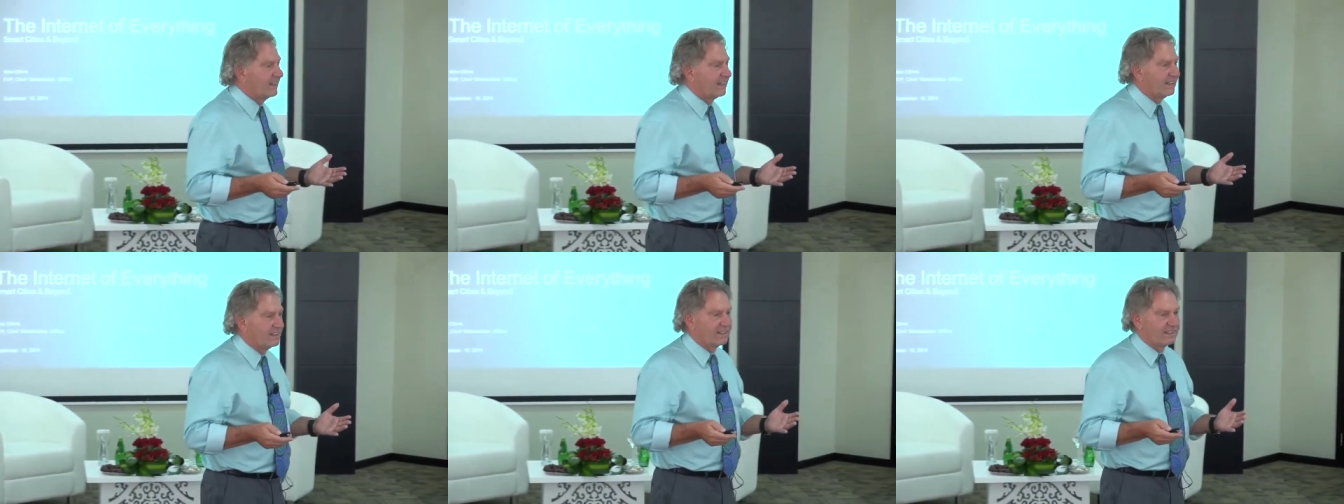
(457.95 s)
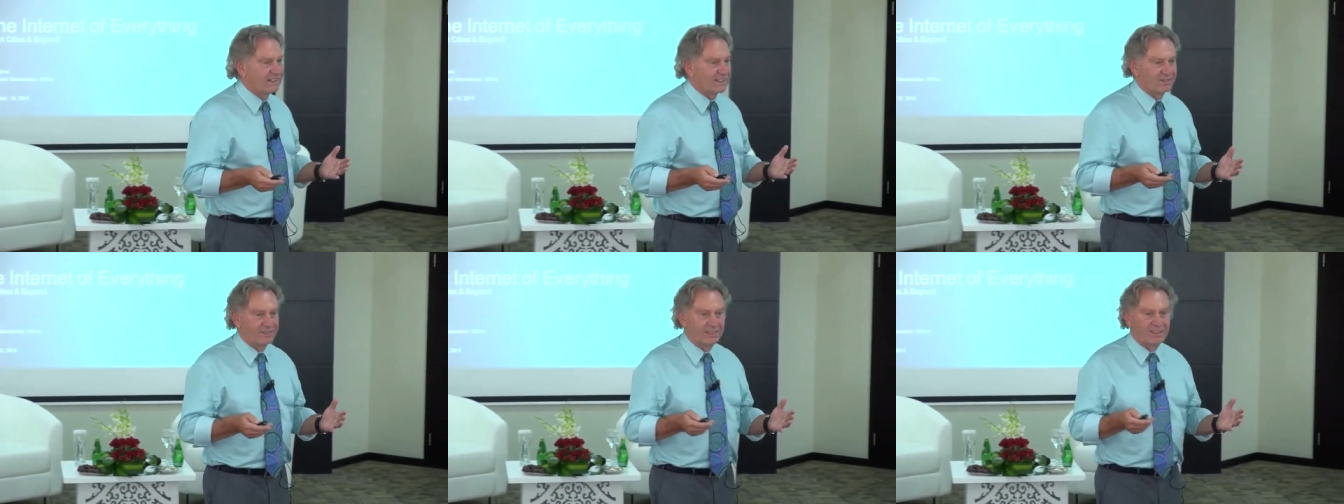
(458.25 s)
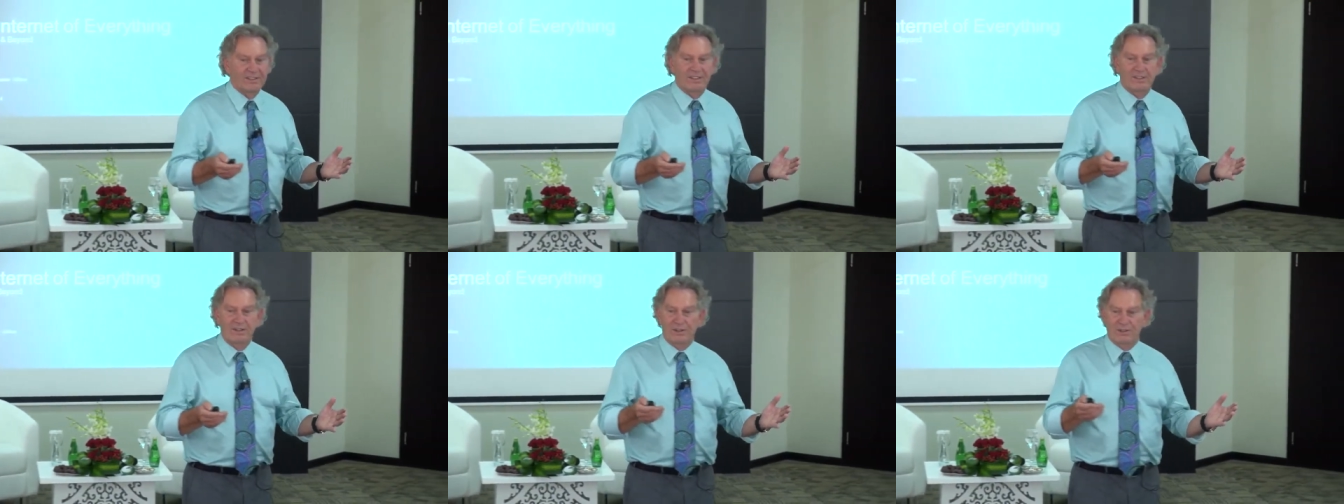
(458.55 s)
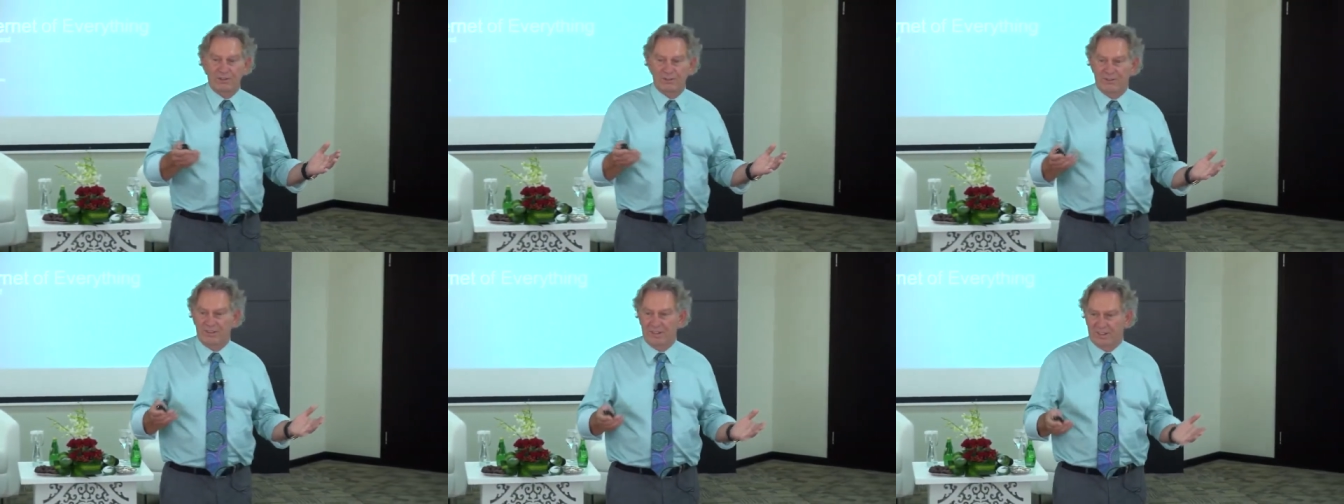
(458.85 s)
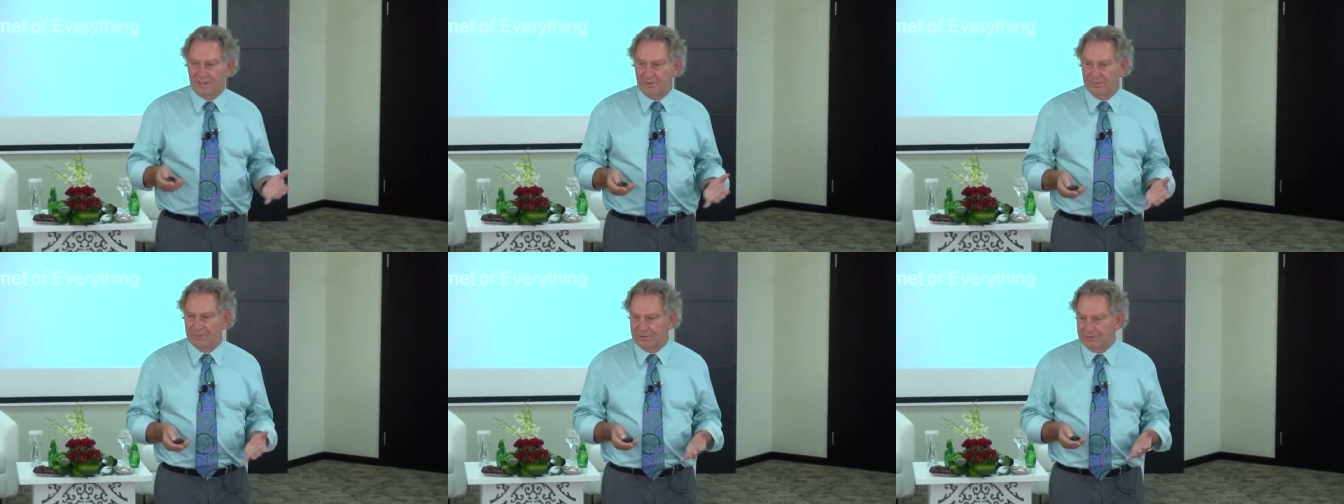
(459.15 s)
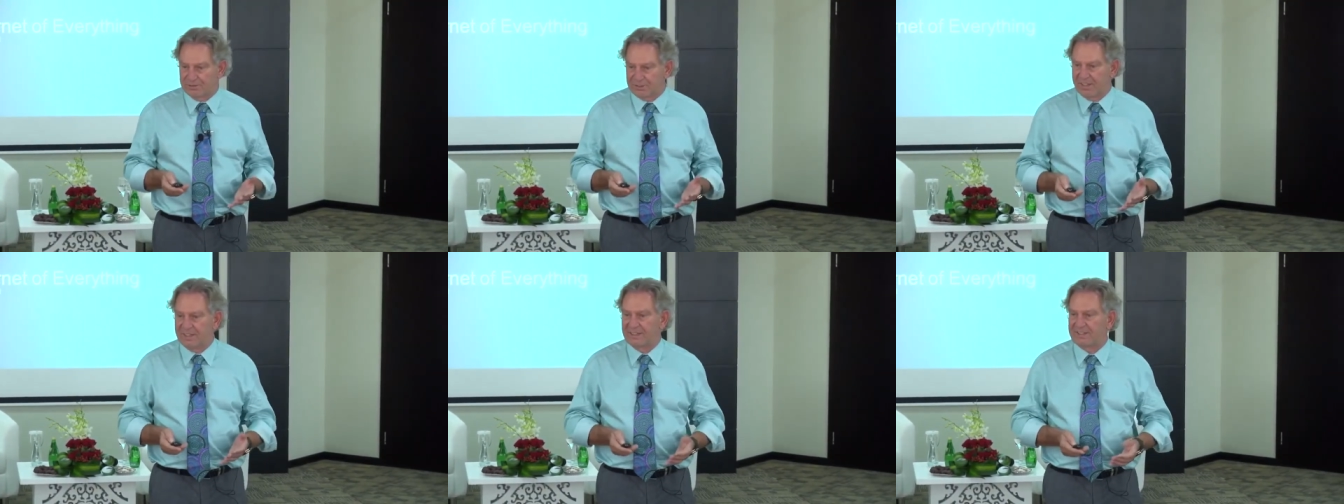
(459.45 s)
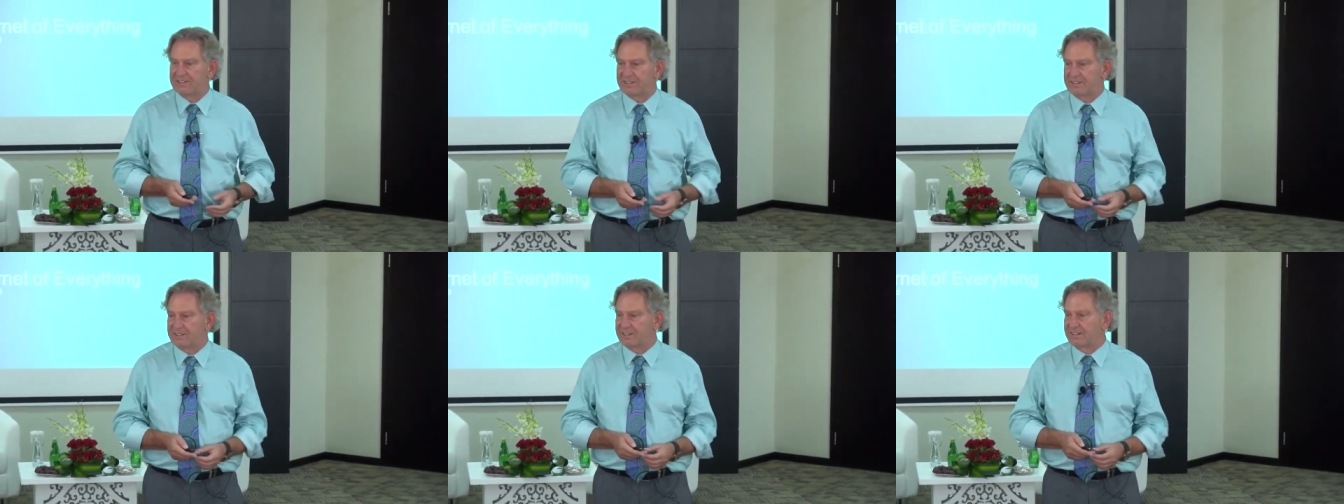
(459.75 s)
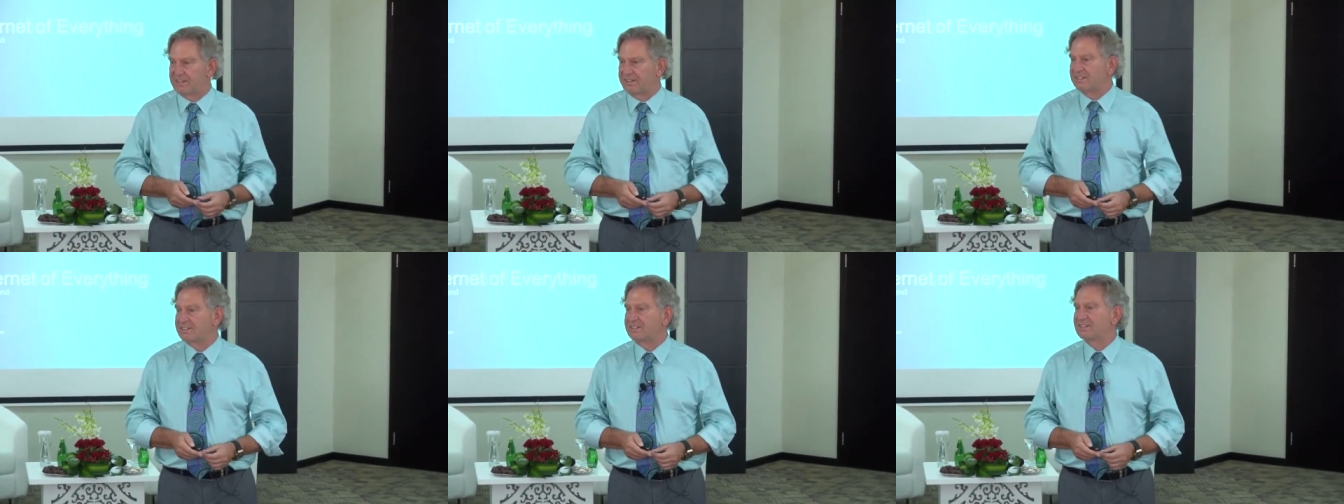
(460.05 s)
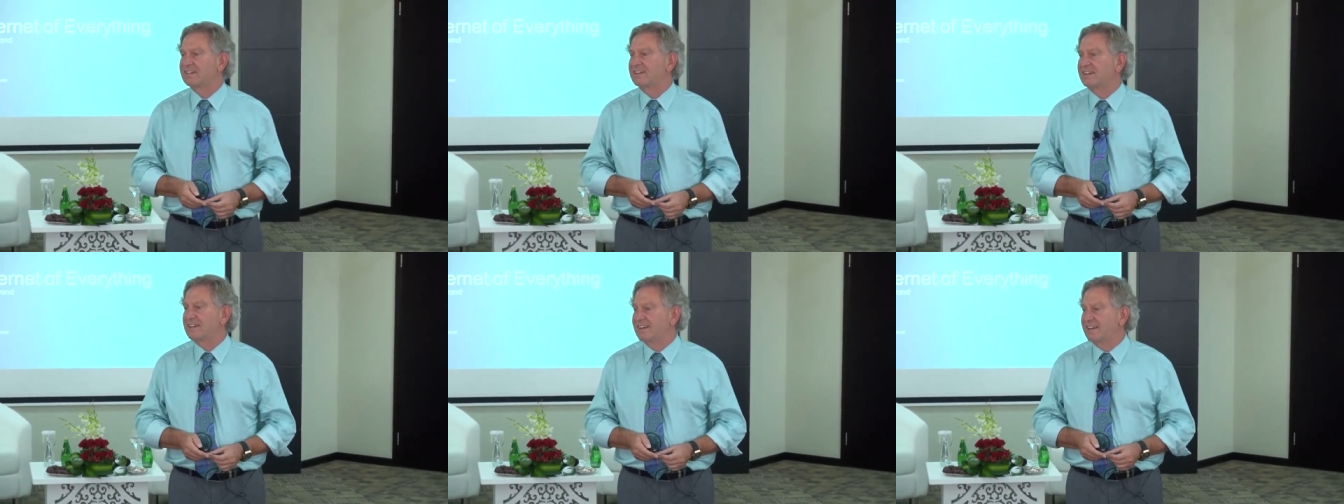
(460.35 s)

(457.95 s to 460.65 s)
And then I will close with a couple of case studies